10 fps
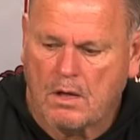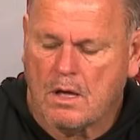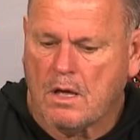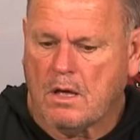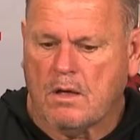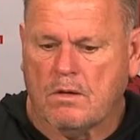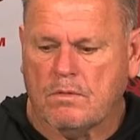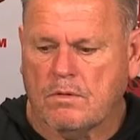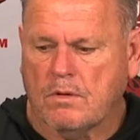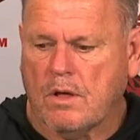Uh,
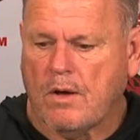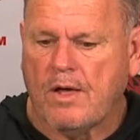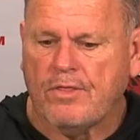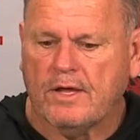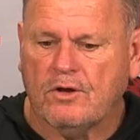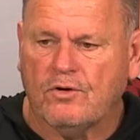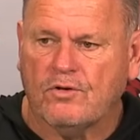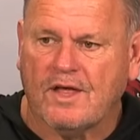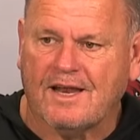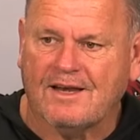oh, I think you do
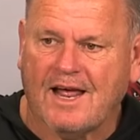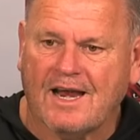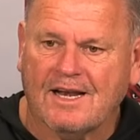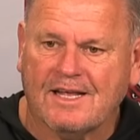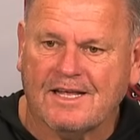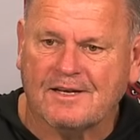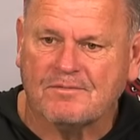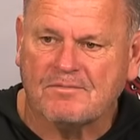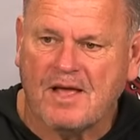that daily and